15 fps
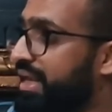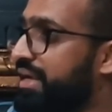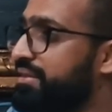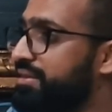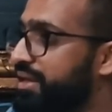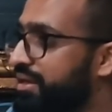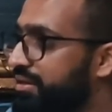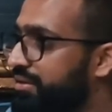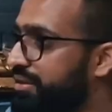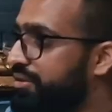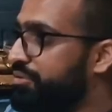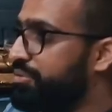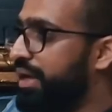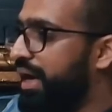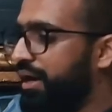And then
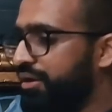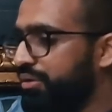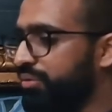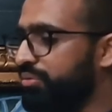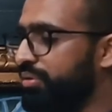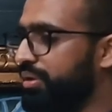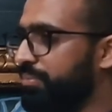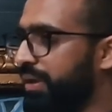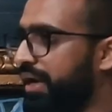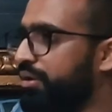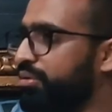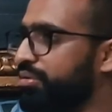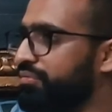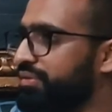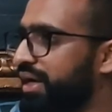you had to go and apply
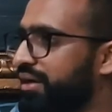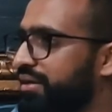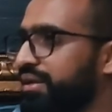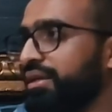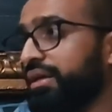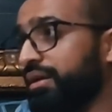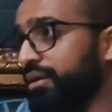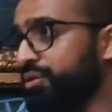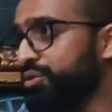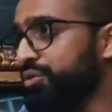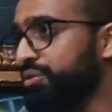all of that in English.